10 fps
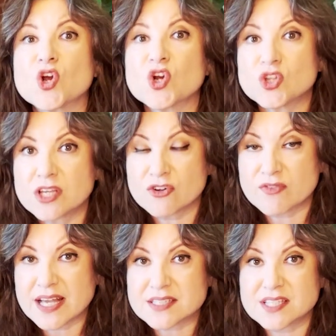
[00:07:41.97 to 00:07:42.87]
earlier
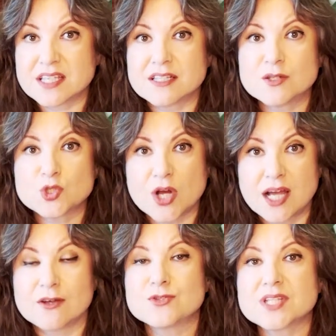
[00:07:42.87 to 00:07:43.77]
vaccine
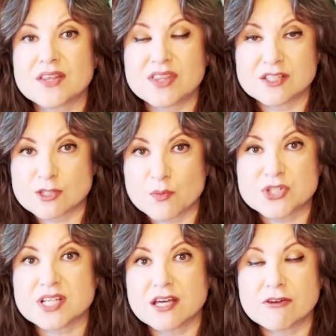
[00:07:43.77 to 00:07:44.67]
trials and things that were
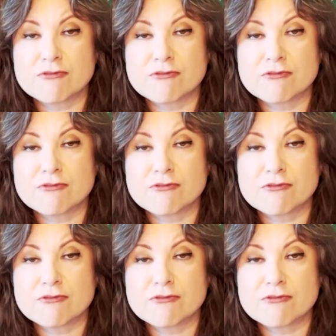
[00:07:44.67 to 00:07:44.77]
done